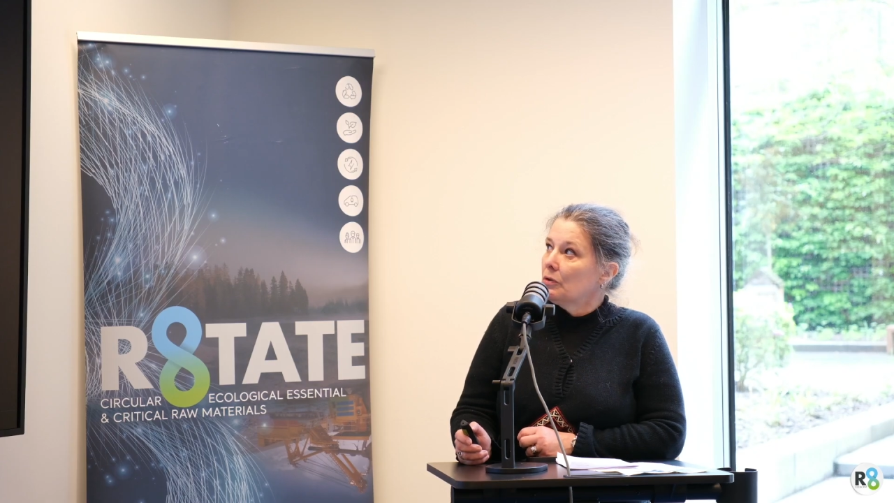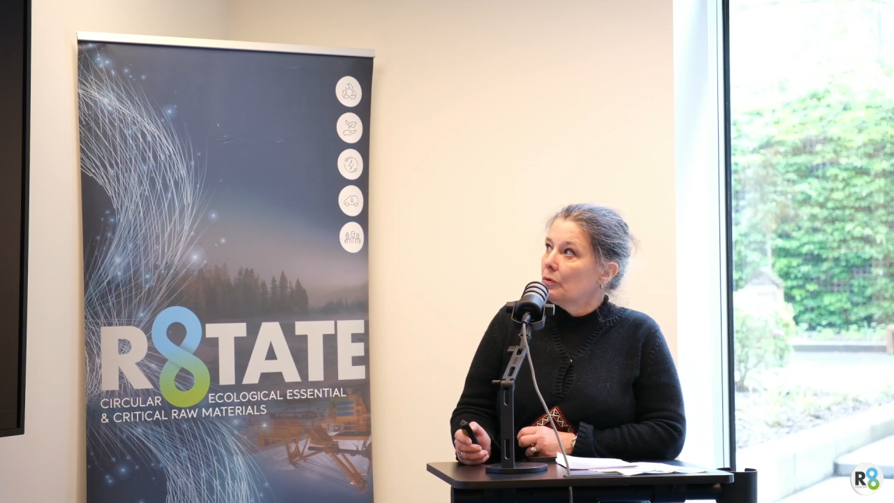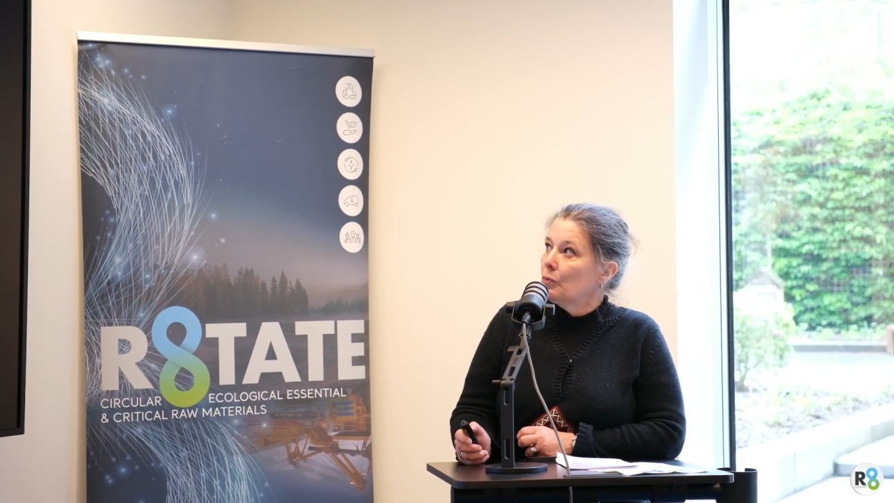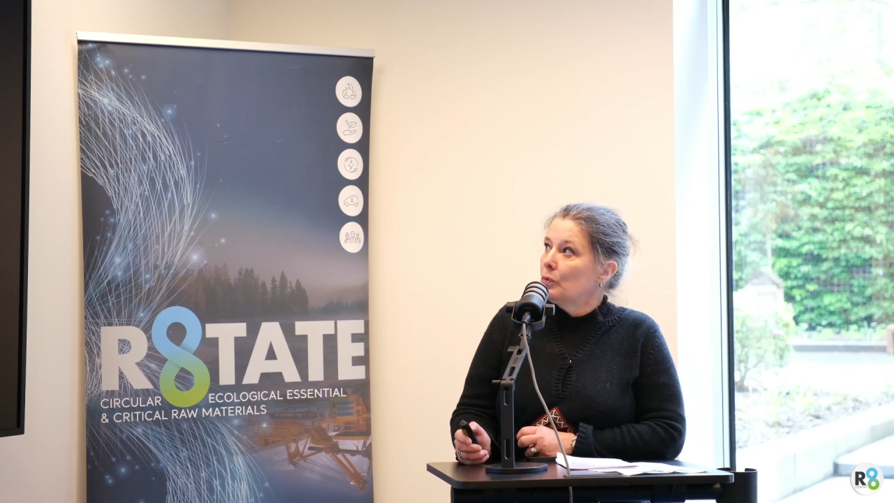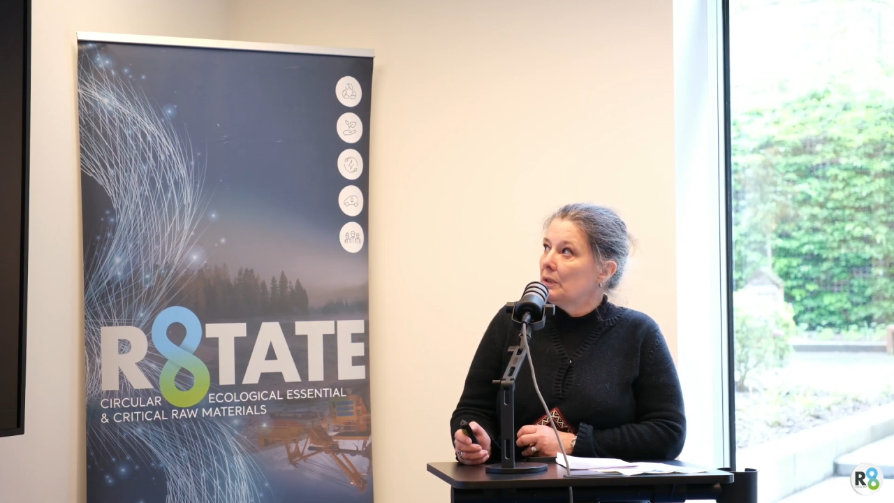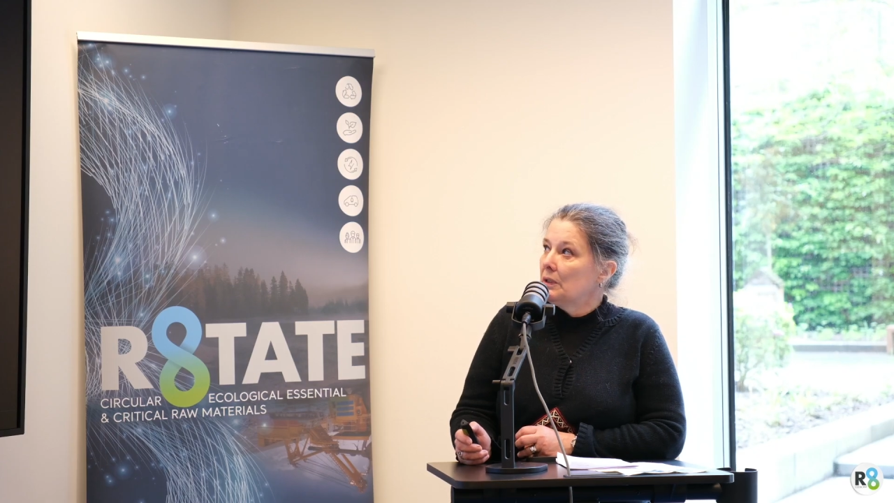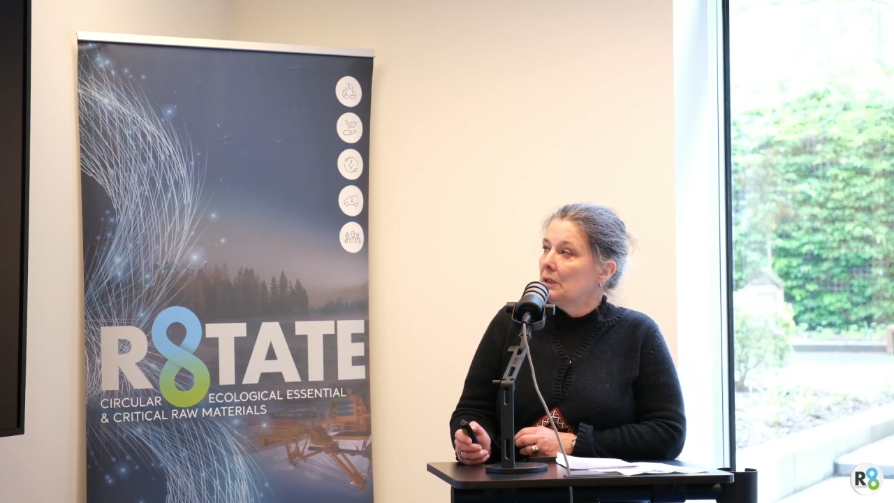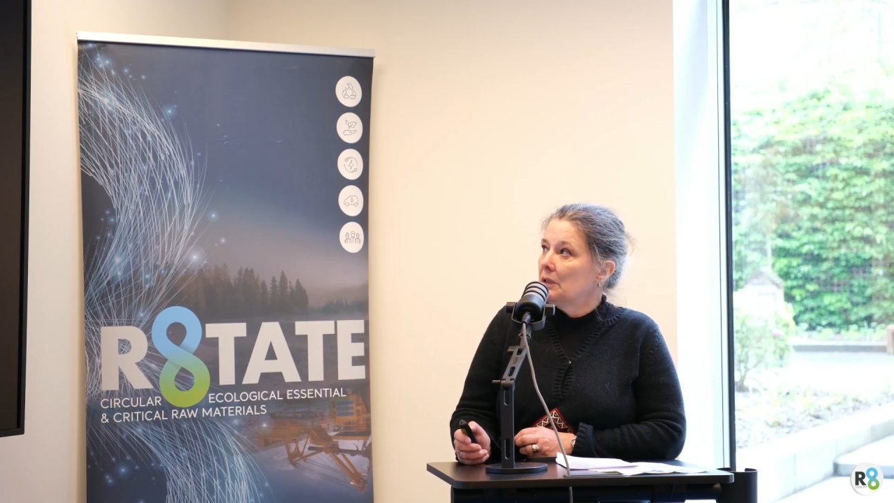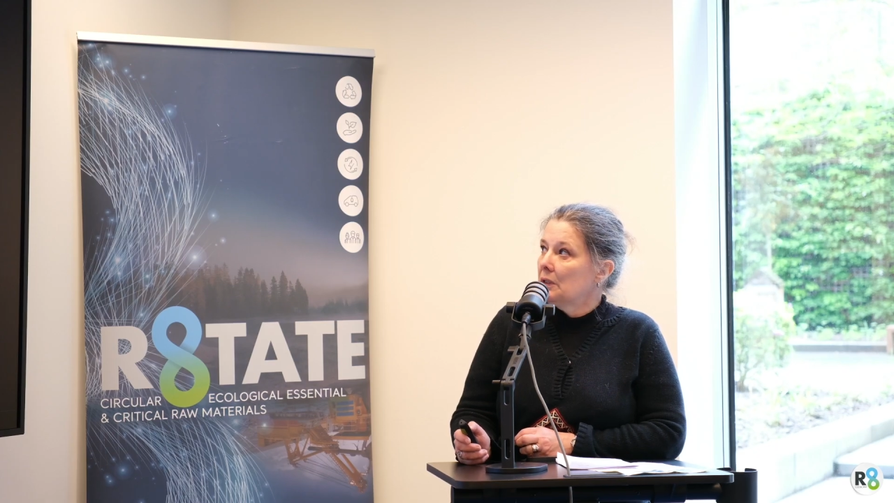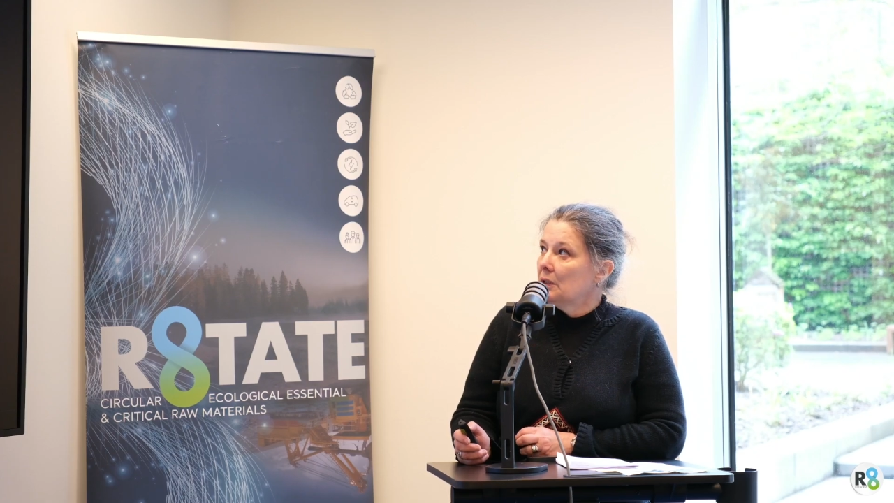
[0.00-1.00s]
we
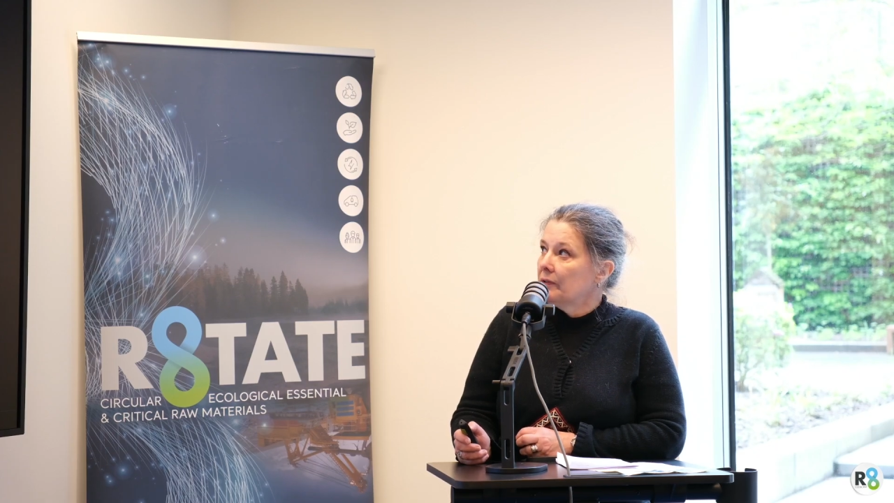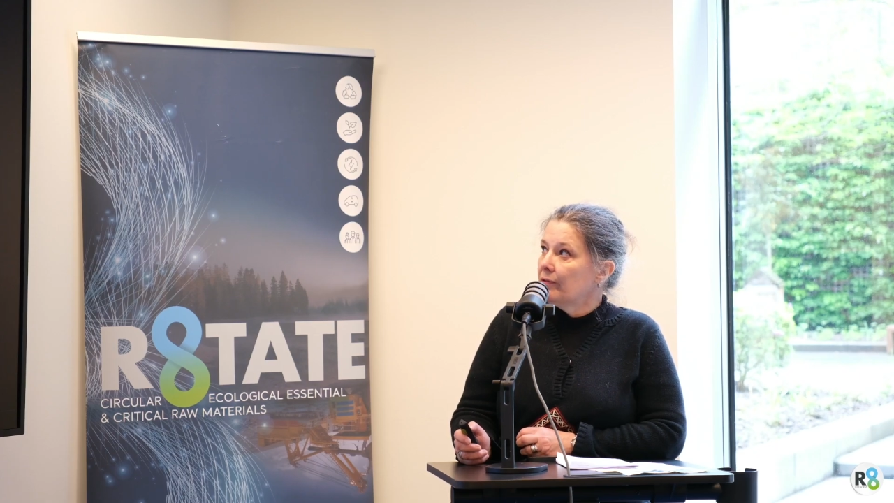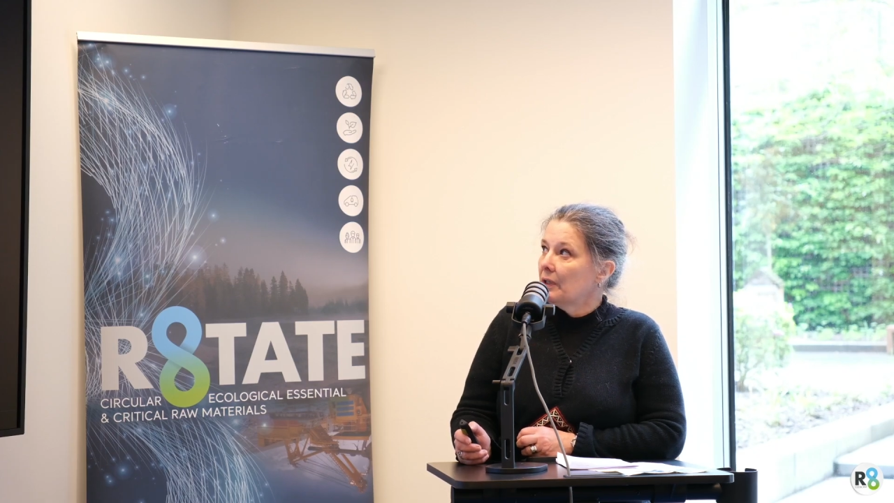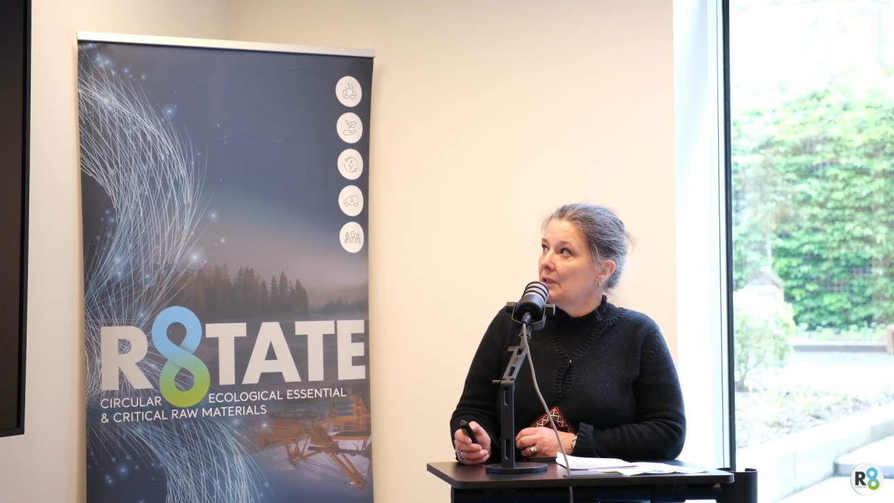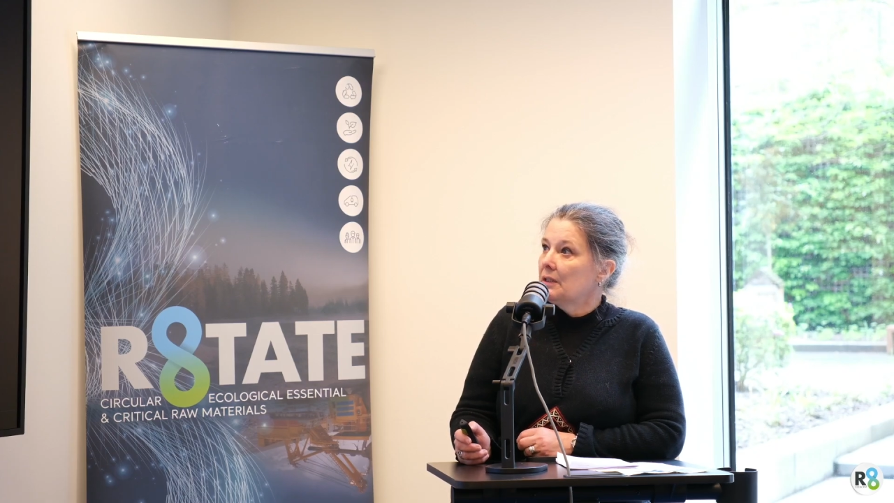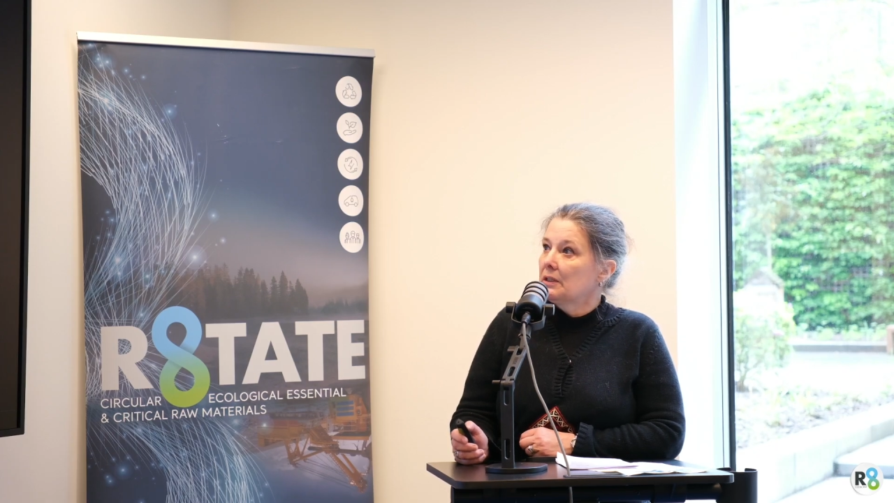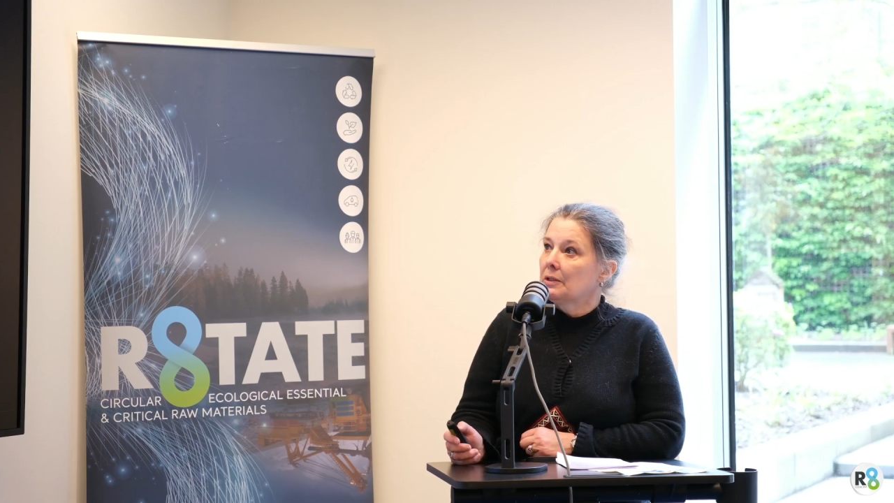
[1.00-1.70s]
identified that